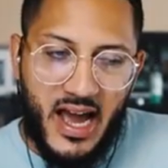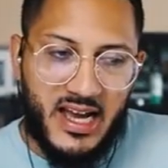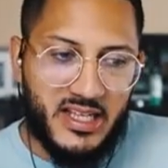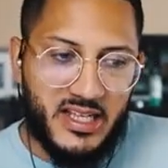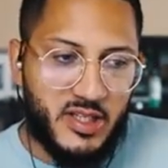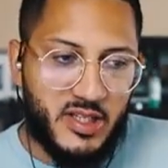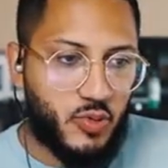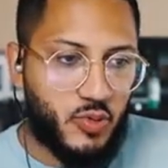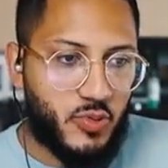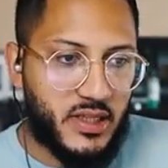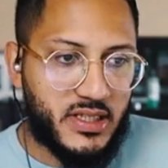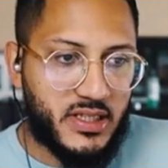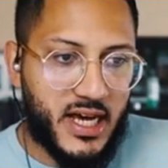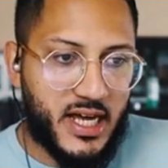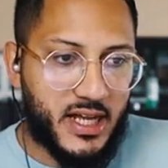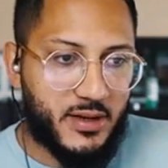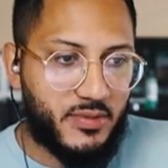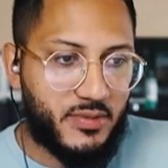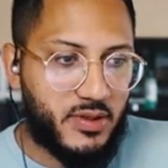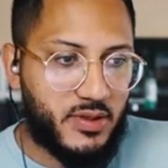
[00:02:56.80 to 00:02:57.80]
I assume he's
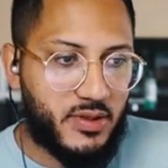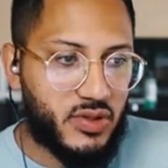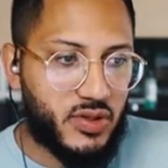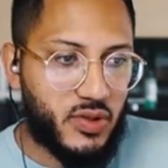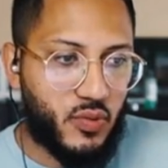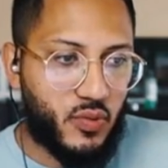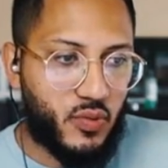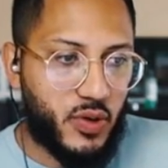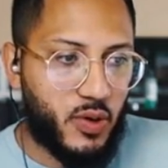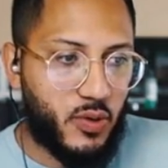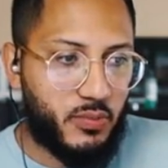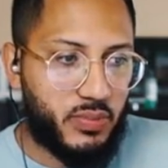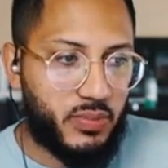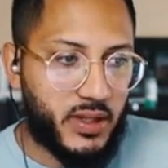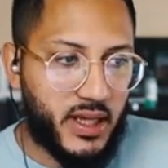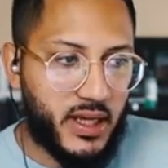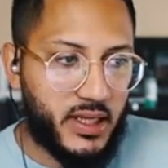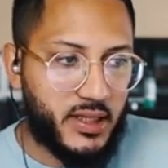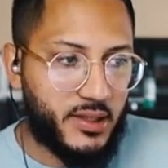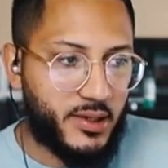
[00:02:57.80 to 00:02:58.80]
got to be using the real
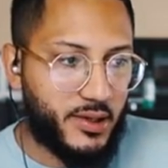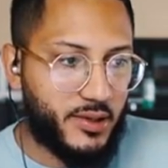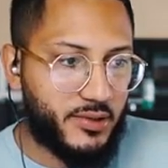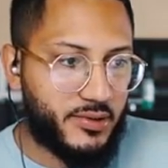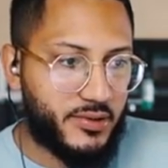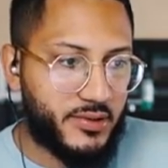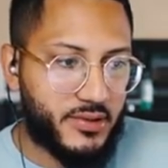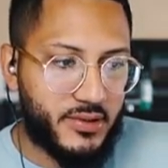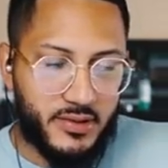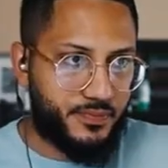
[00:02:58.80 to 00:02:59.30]
blade though.